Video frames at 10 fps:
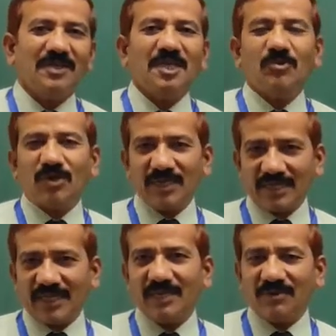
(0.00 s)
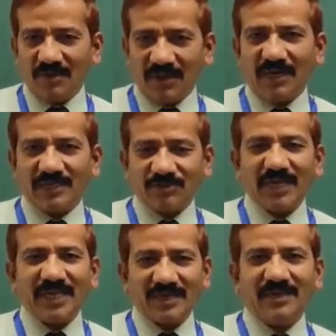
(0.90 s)
you won't
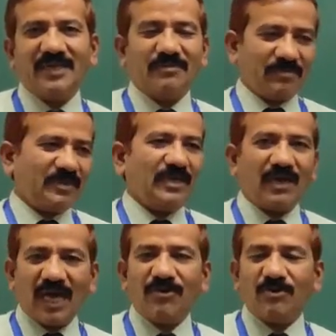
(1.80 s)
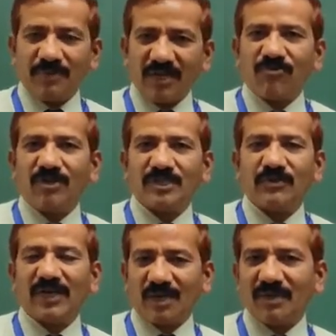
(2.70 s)
actually have your breakfast
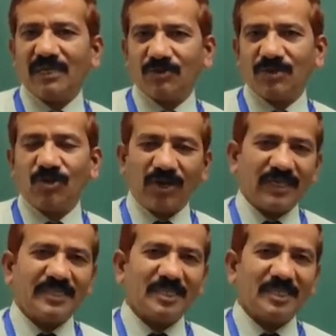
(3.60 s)
while coming to the college.